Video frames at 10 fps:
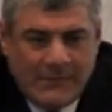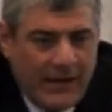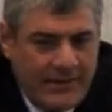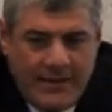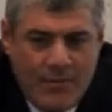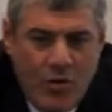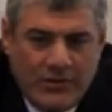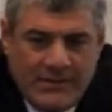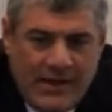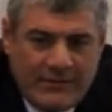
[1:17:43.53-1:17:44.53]
Nothing more
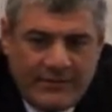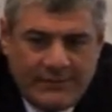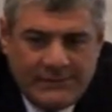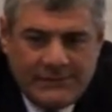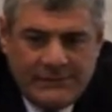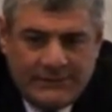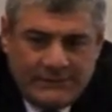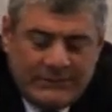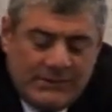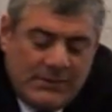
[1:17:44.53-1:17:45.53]
than that.
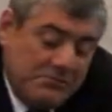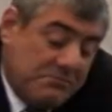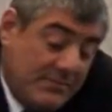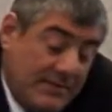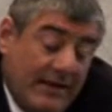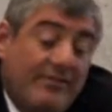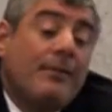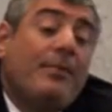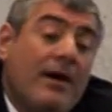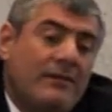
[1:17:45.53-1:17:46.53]
That's
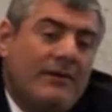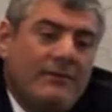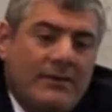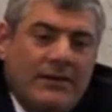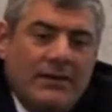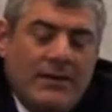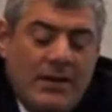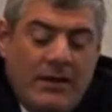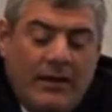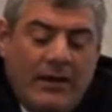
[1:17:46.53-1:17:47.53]
the problem.
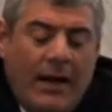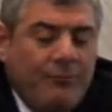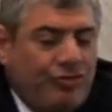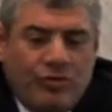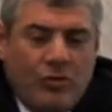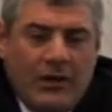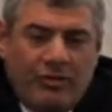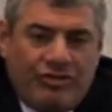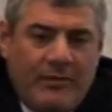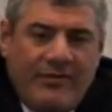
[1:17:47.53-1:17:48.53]
I'm sure
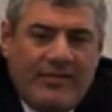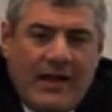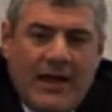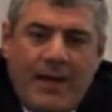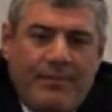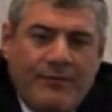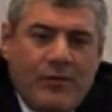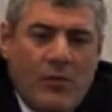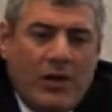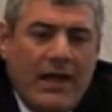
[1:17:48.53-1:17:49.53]
Hashem is not happy
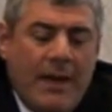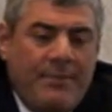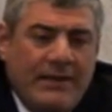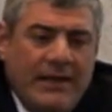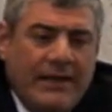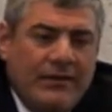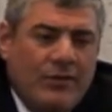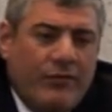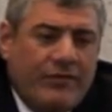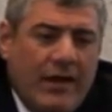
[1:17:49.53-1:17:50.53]
from what's happening in
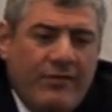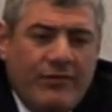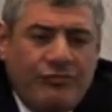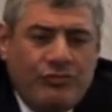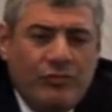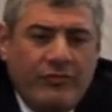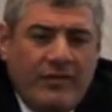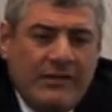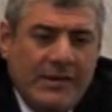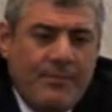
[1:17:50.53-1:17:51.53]
those kinds of
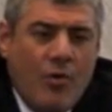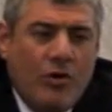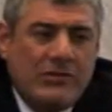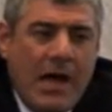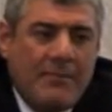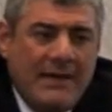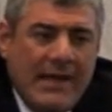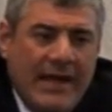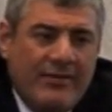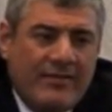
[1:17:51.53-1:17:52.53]
shuls that the board
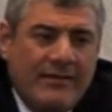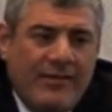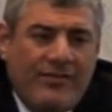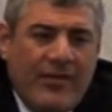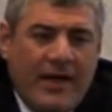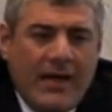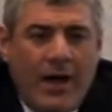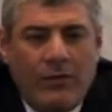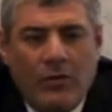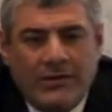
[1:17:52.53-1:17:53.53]
dominates and decide
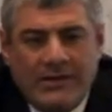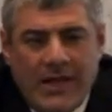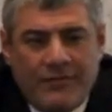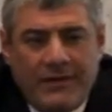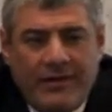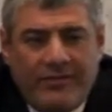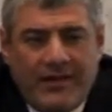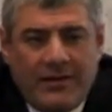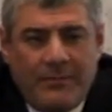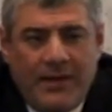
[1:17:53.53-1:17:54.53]
how long the davening is
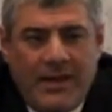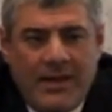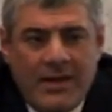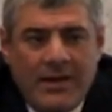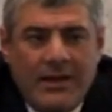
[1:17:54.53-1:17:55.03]
going to be